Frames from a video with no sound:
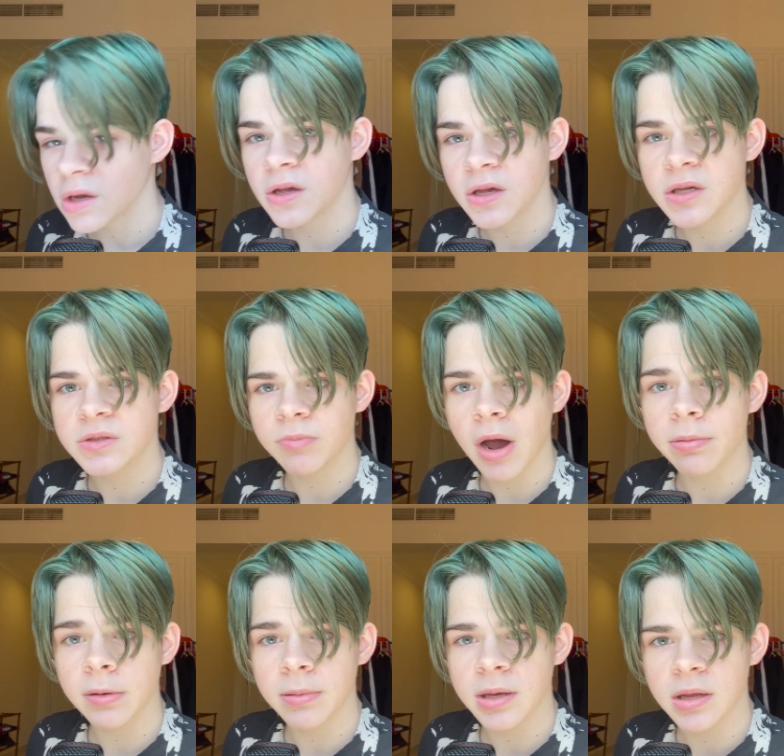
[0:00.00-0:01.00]
is
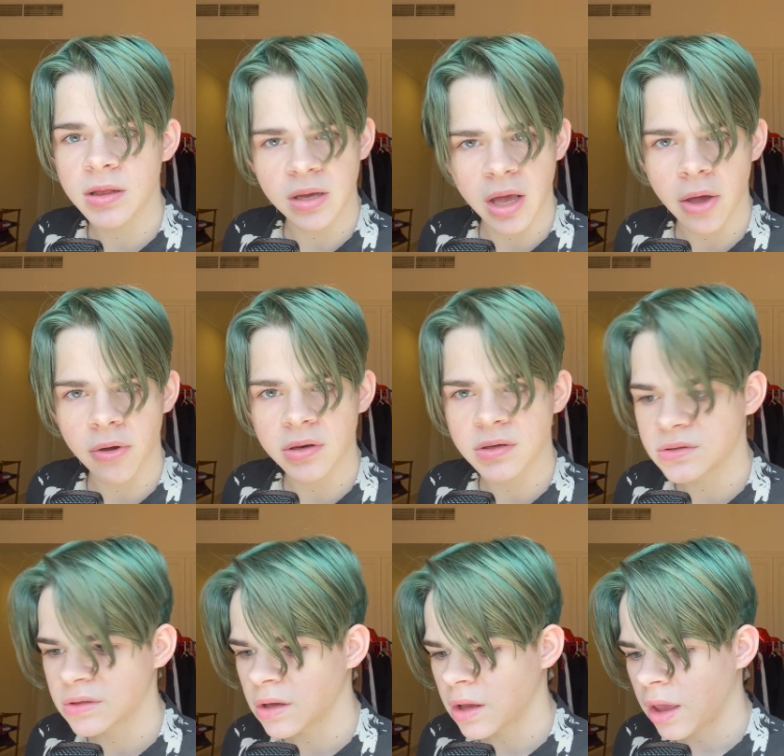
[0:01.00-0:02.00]
probably the characters,
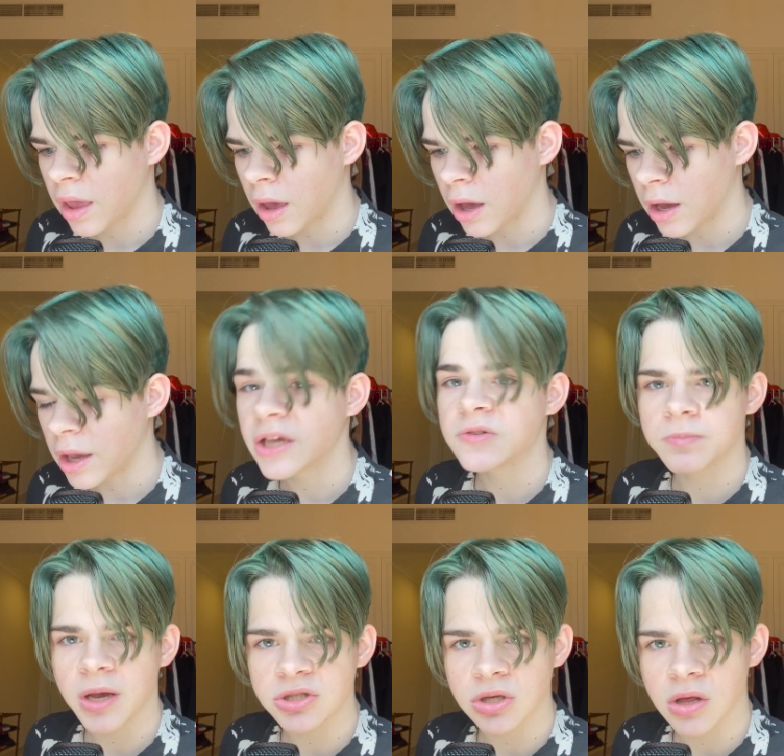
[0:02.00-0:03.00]
uh,
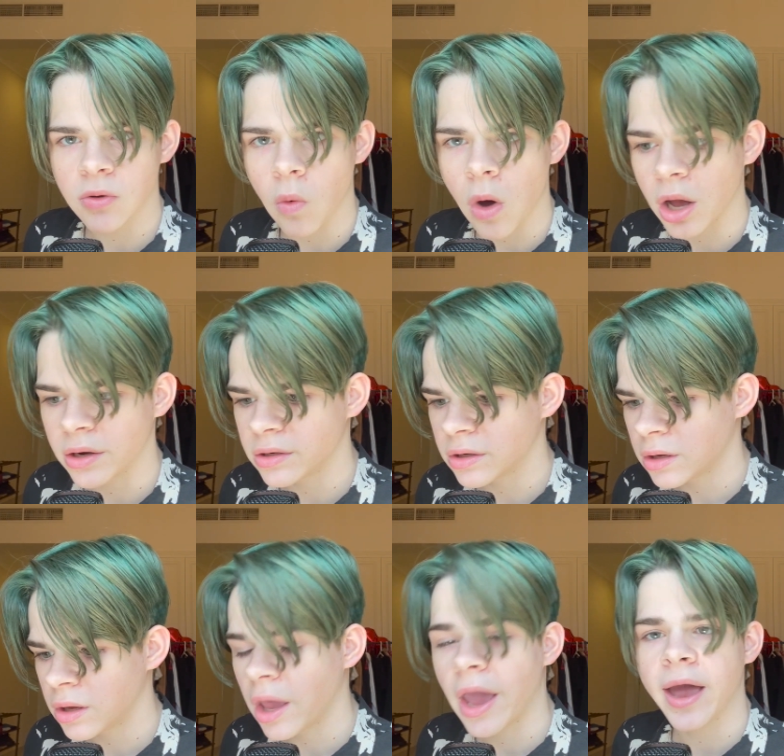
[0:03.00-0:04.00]
especially Wanda,
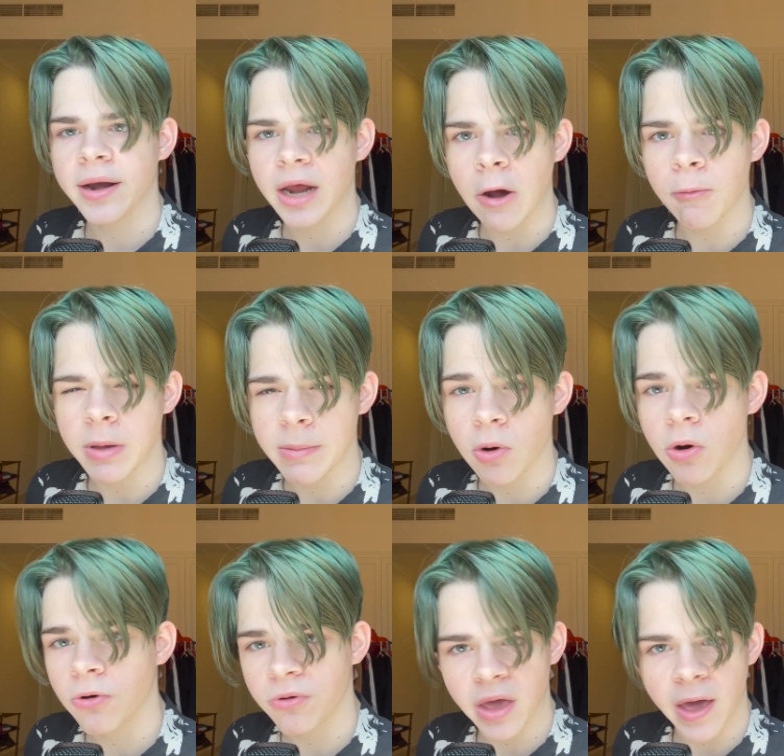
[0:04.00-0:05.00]
and how people
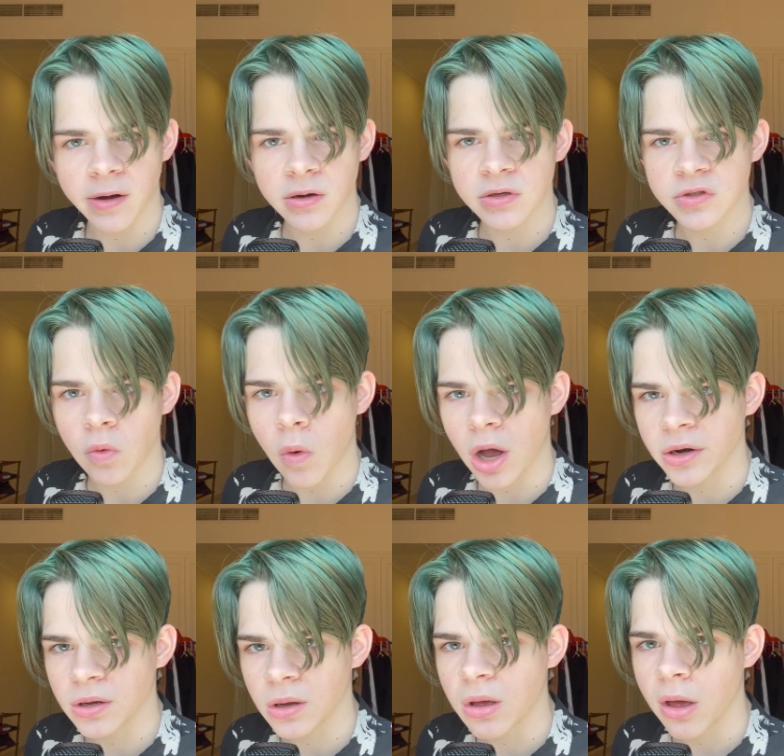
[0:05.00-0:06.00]
react to
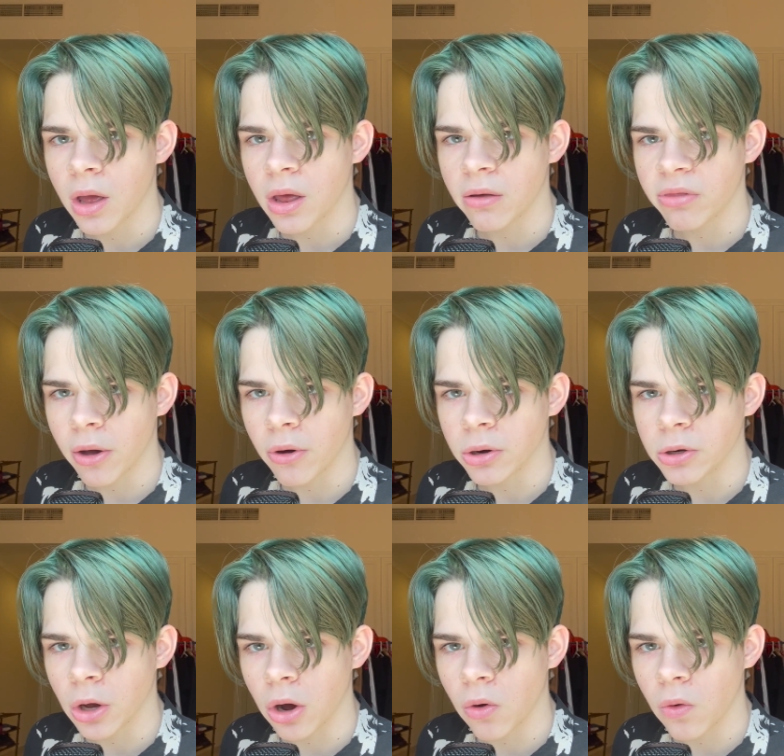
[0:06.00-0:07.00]
Wanda. There are
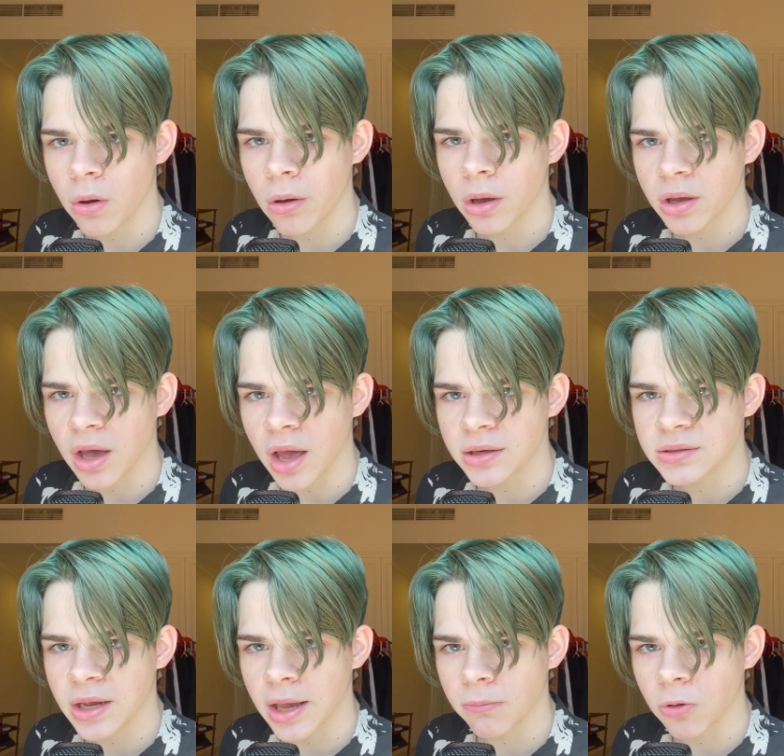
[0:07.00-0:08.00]
no
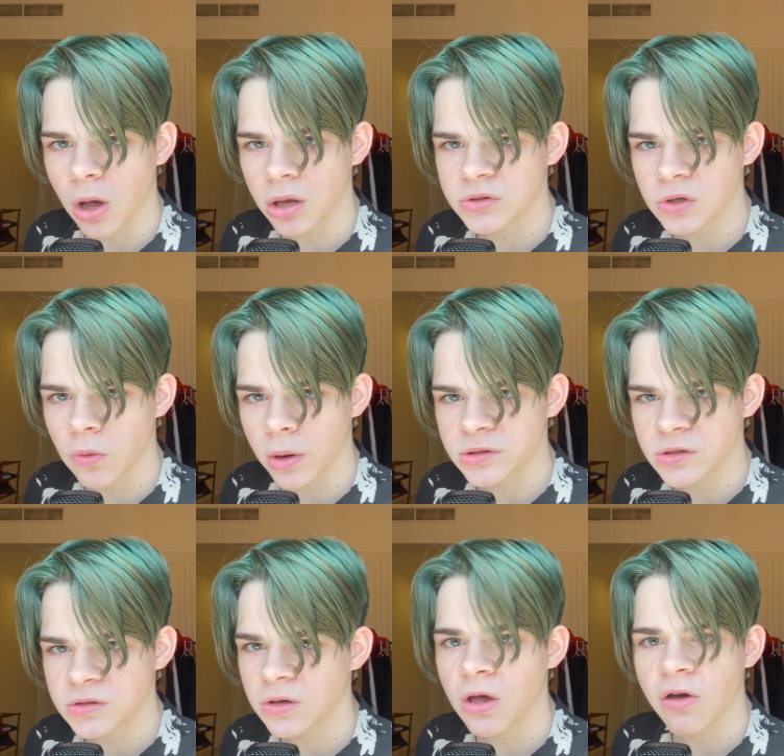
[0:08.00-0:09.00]
goddamn
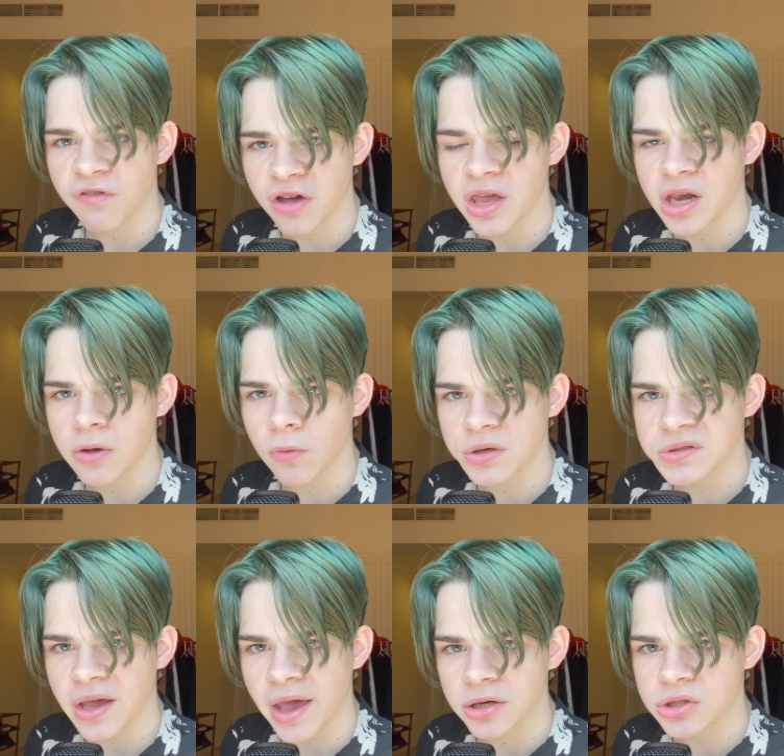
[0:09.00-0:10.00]
consequences for anyone's
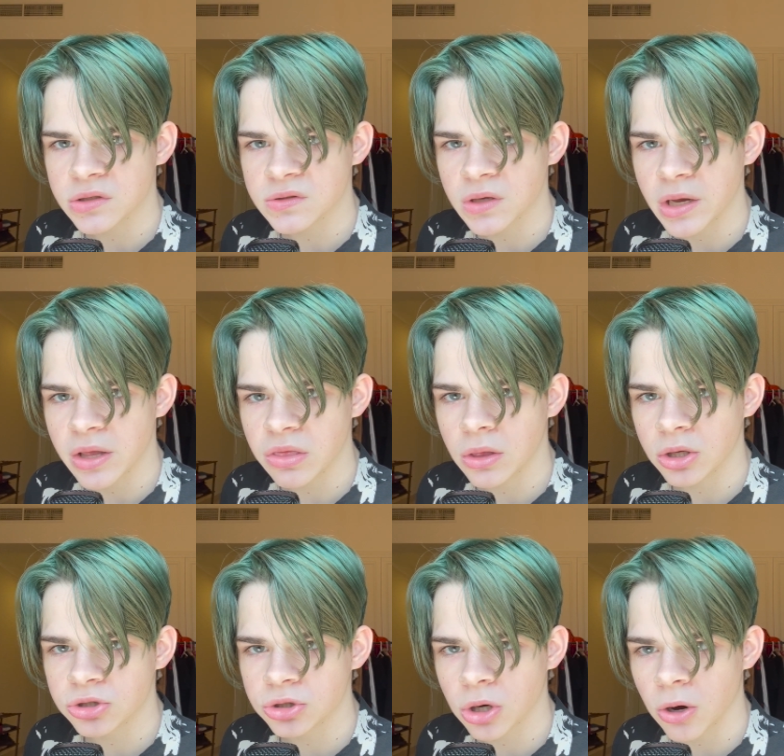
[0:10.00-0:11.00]
actions in this
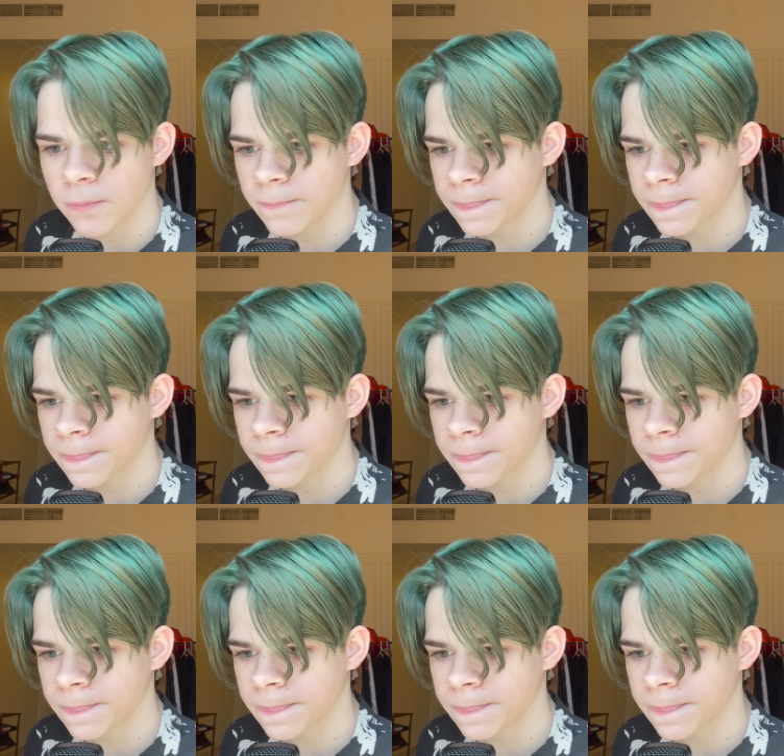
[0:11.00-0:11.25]
show.